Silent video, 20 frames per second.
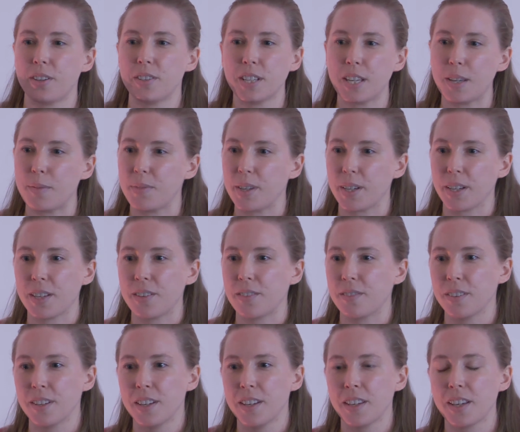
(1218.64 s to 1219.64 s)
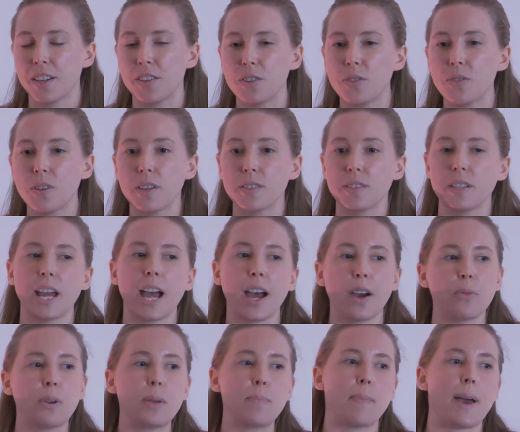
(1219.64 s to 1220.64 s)
team that can do this, and how
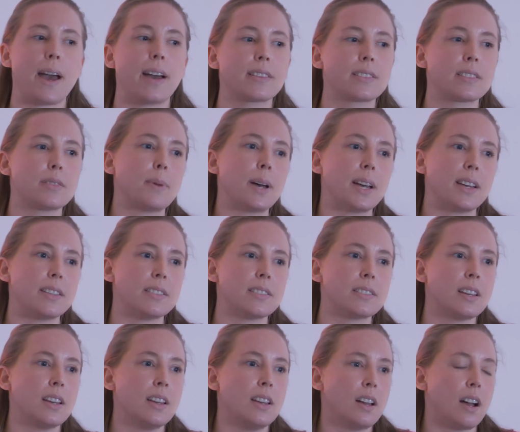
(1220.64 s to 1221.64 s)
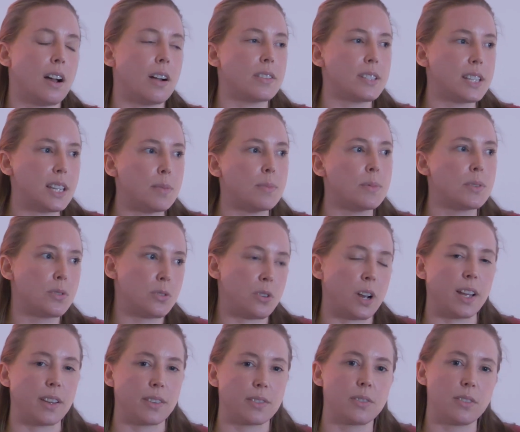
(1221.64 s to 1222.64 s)
do we maximize our team's
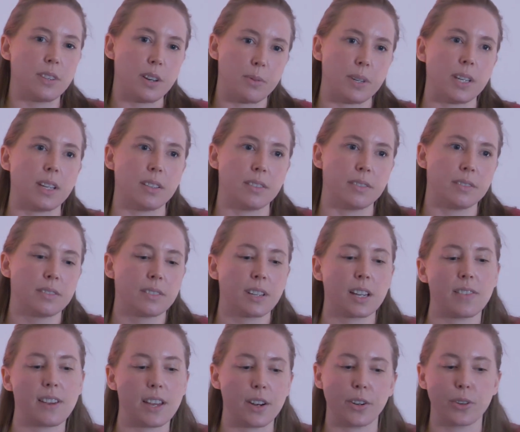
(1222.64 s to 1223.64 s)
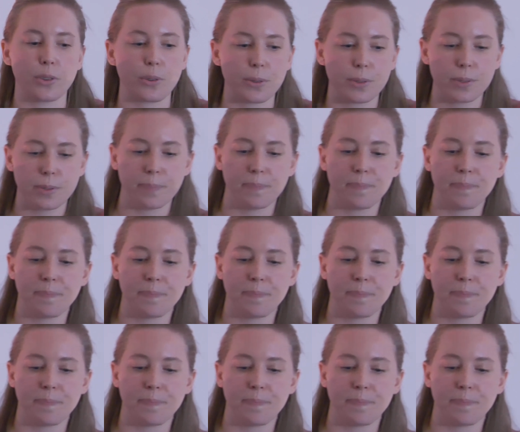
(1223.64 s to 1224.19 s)
strengths so that we can kind of hit our goals?